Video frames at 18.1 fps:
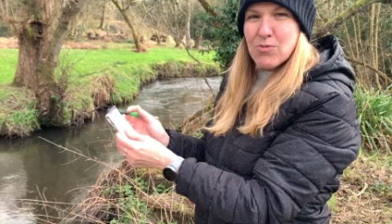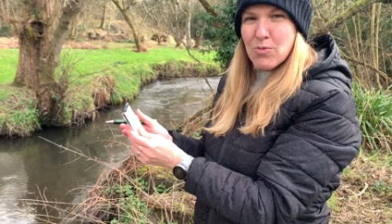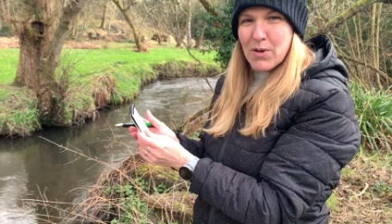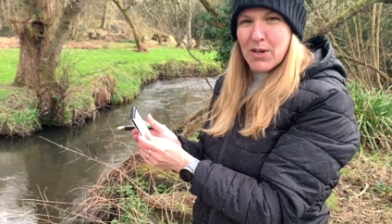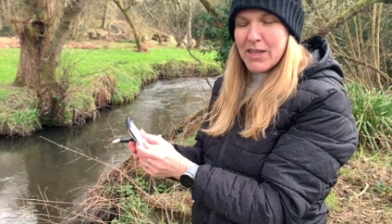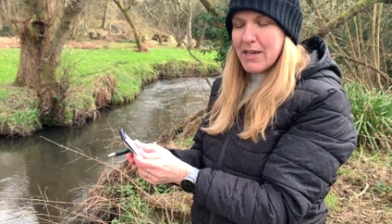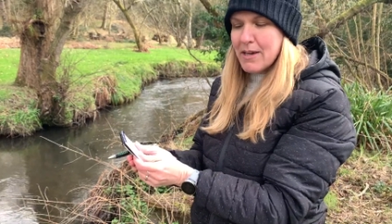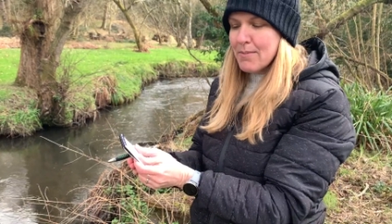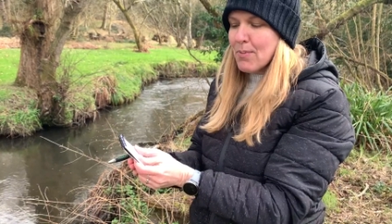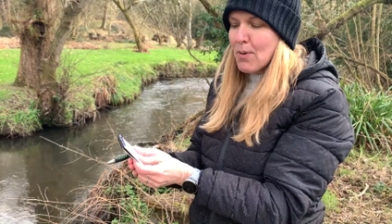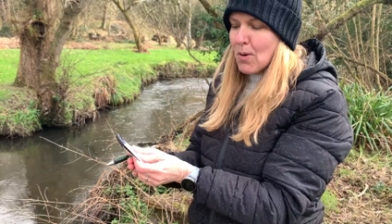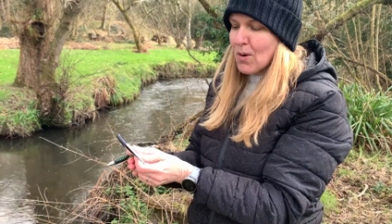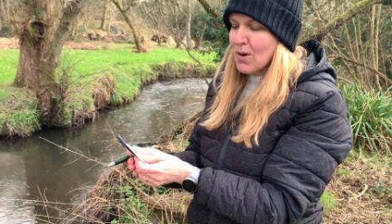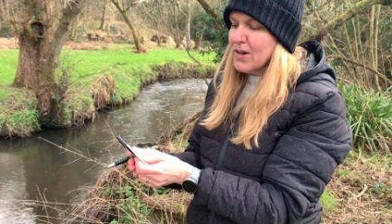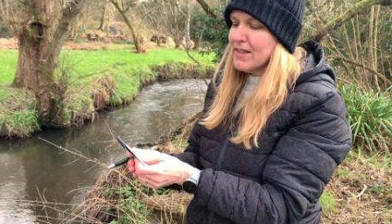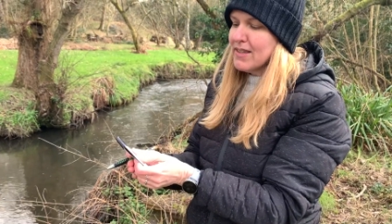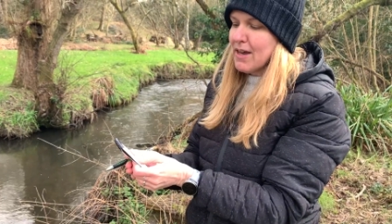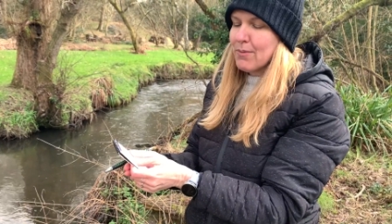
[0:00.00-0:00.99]
really
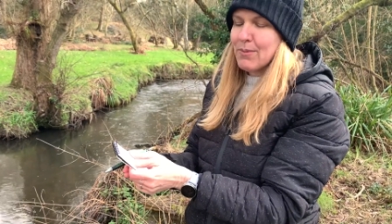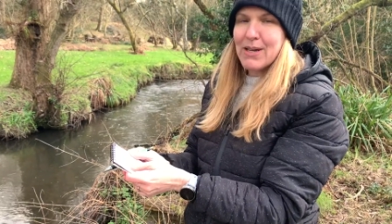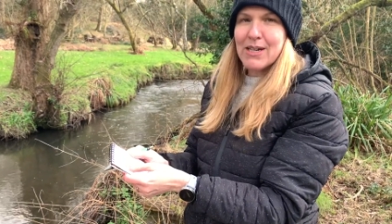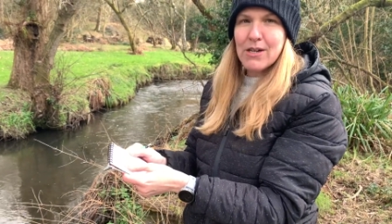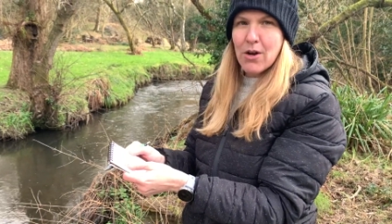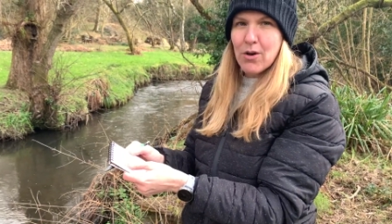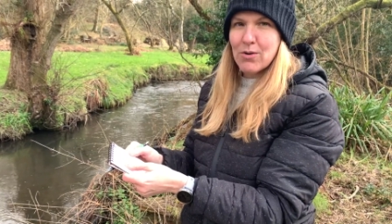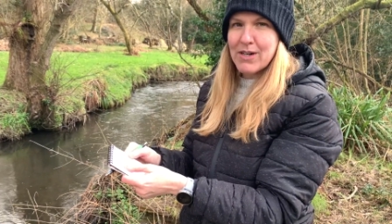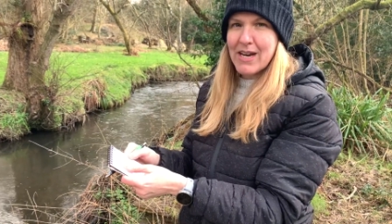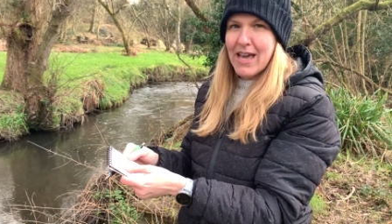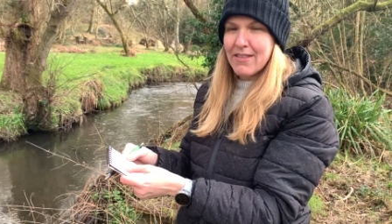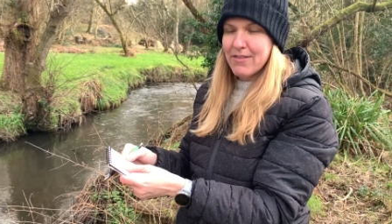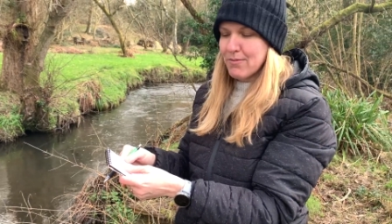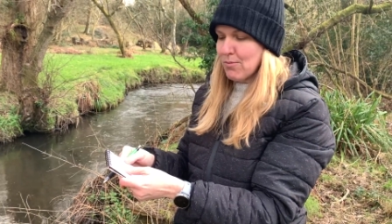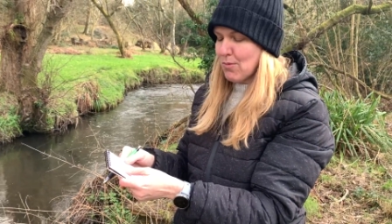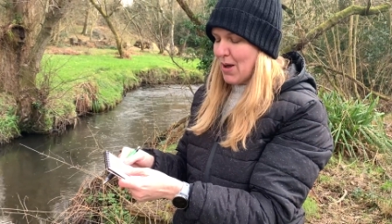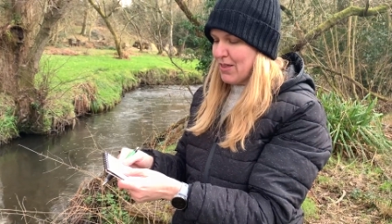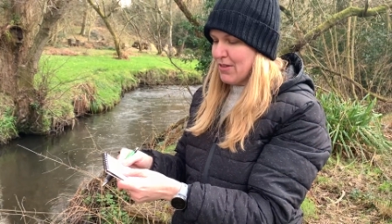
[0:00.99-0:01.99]
important that we note net
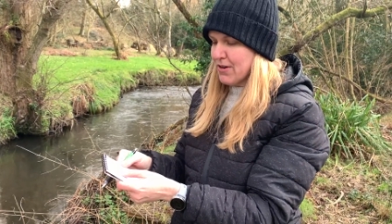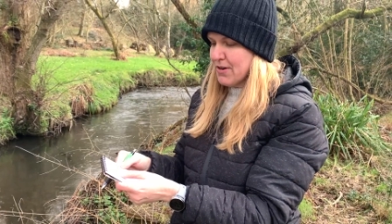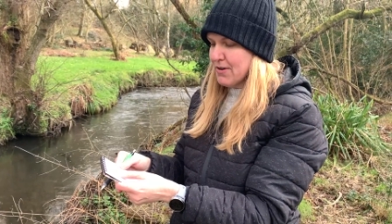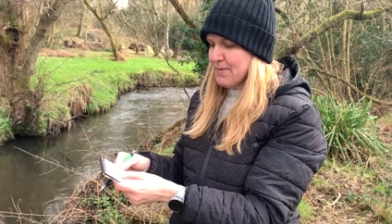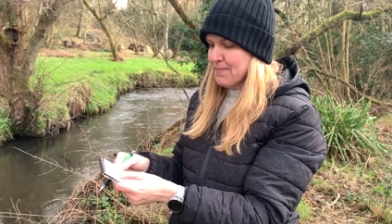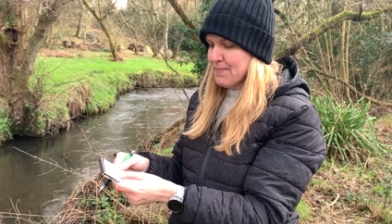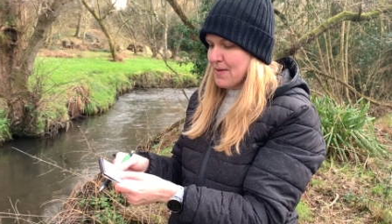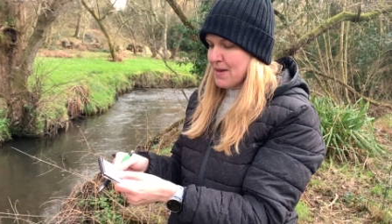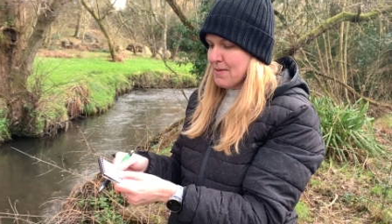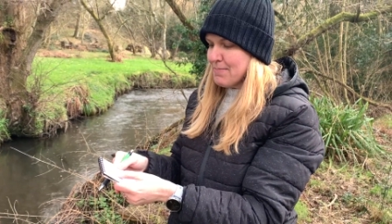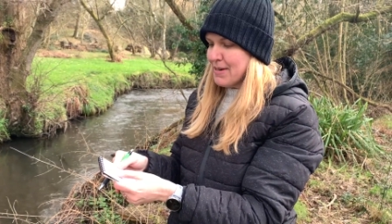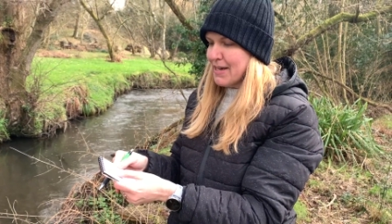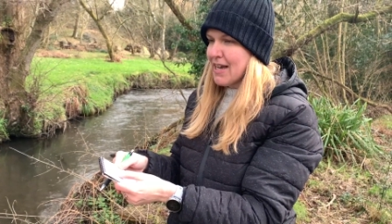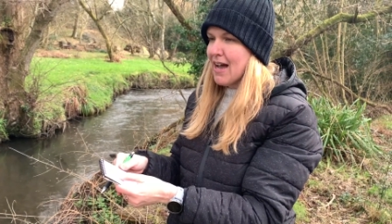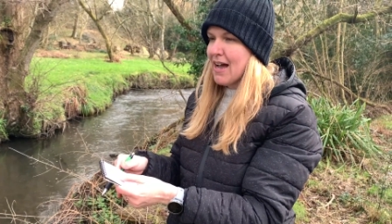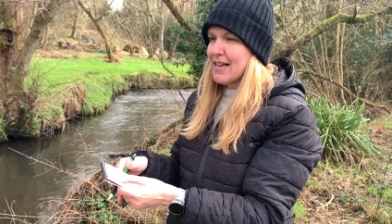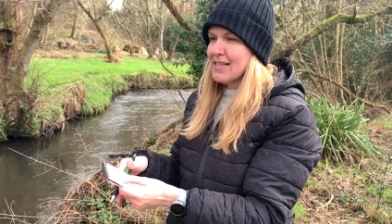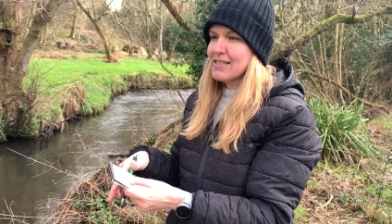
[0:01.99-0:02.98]
weather
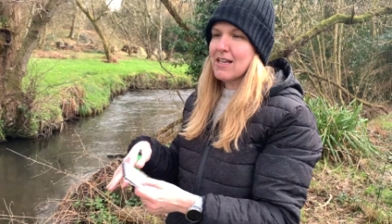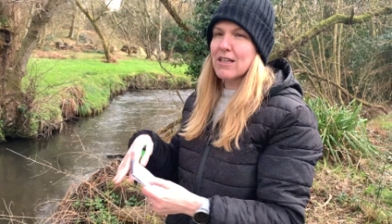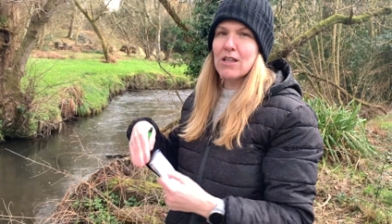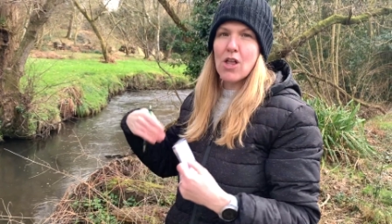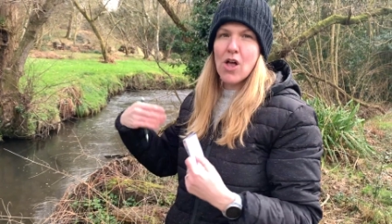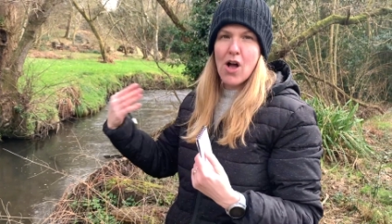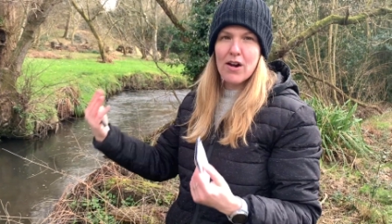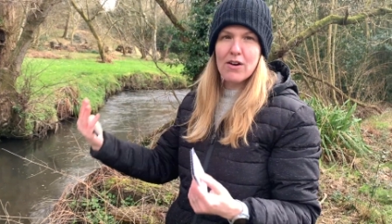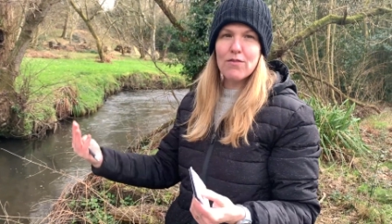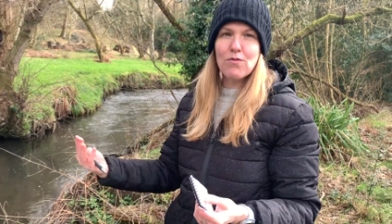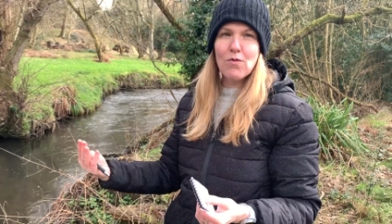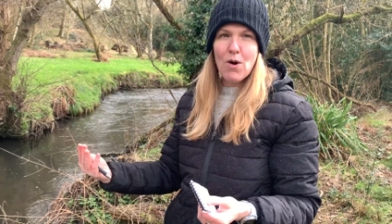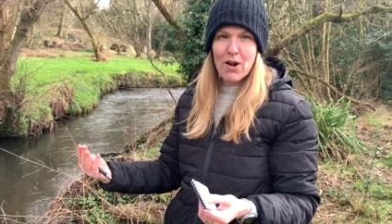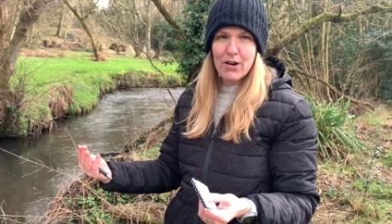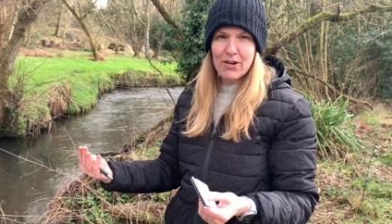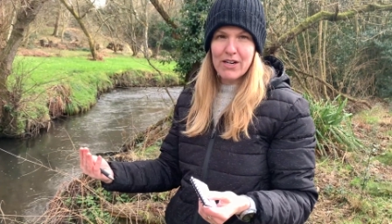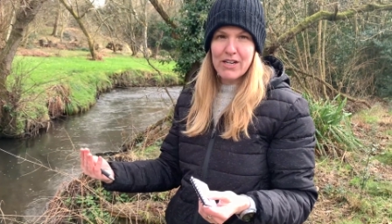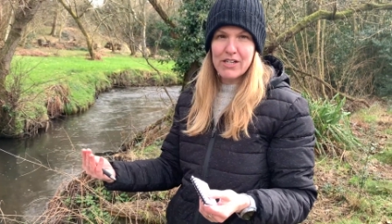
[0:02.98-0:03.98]
because a lot of
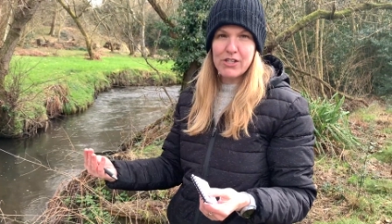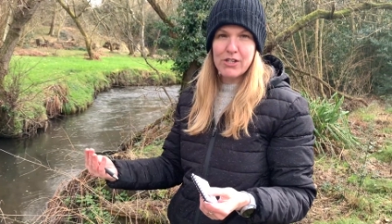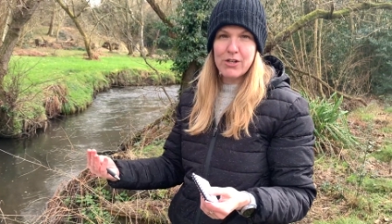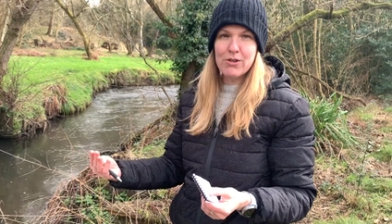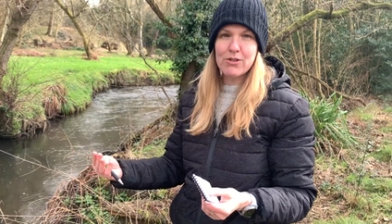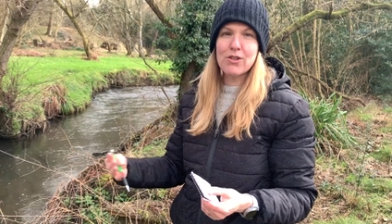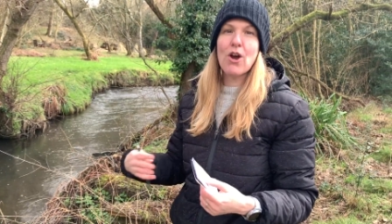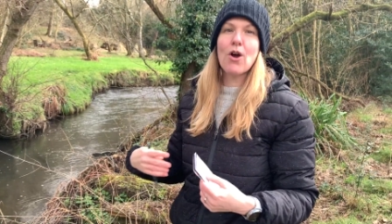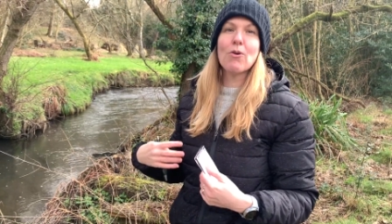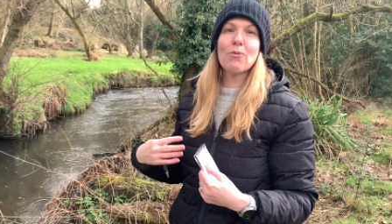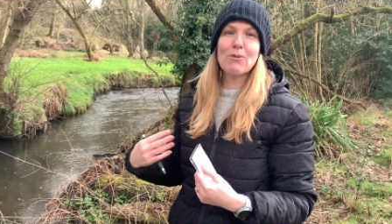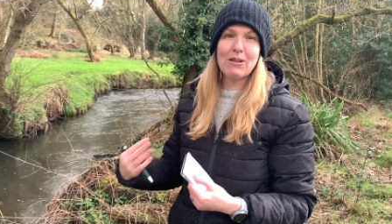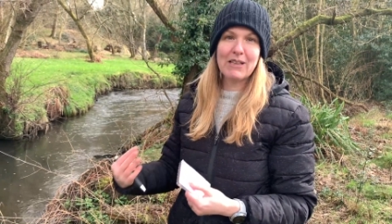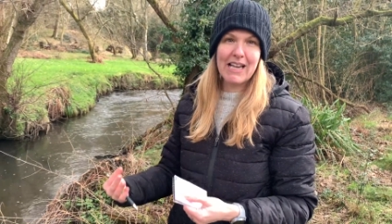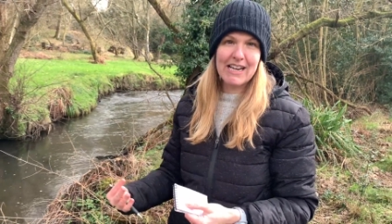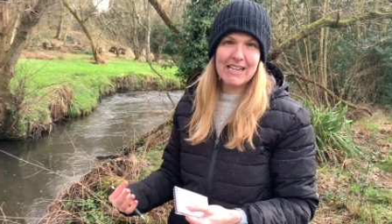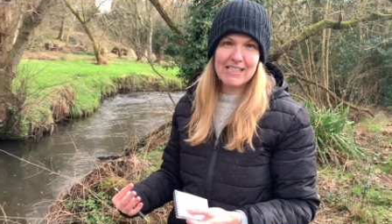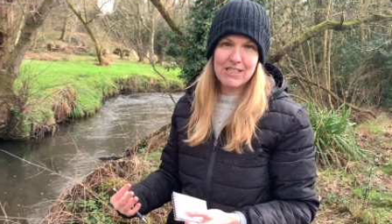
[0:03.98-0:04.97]
water issues are
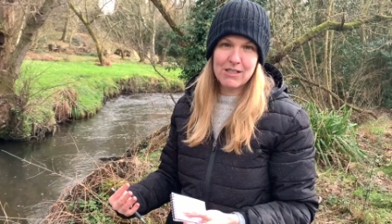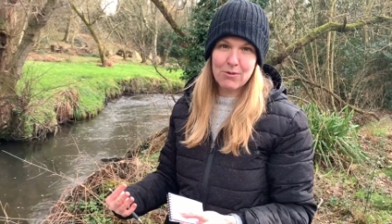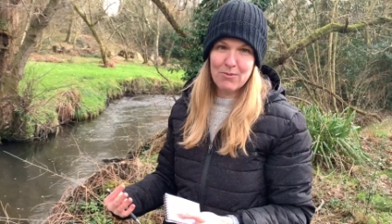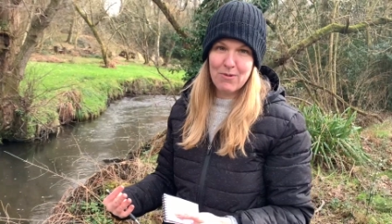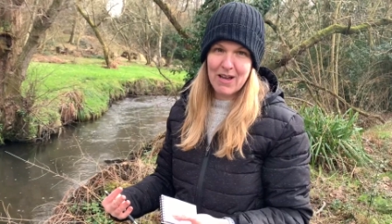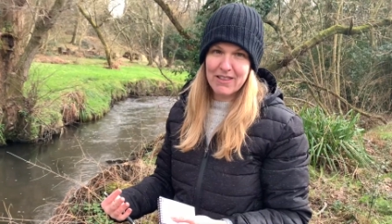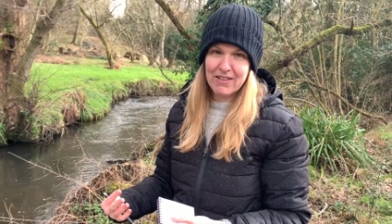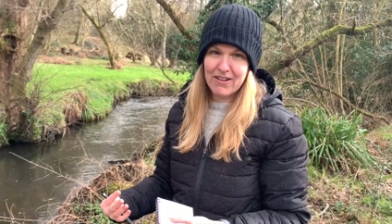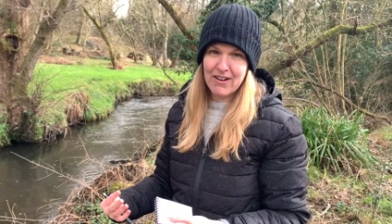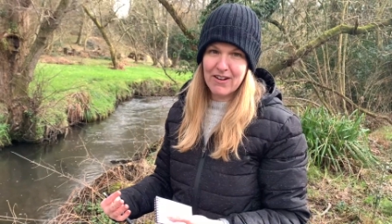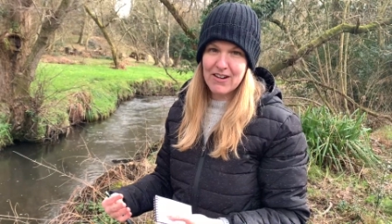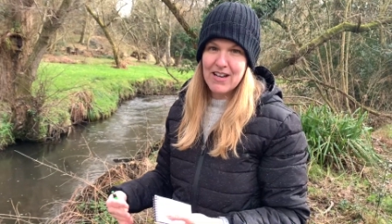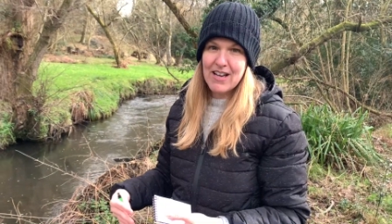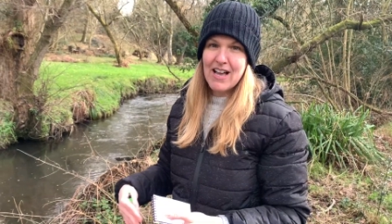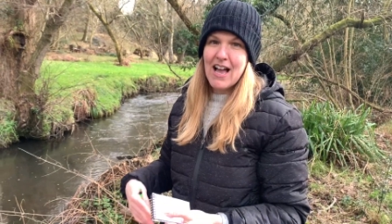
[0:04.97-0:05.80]
related to weather.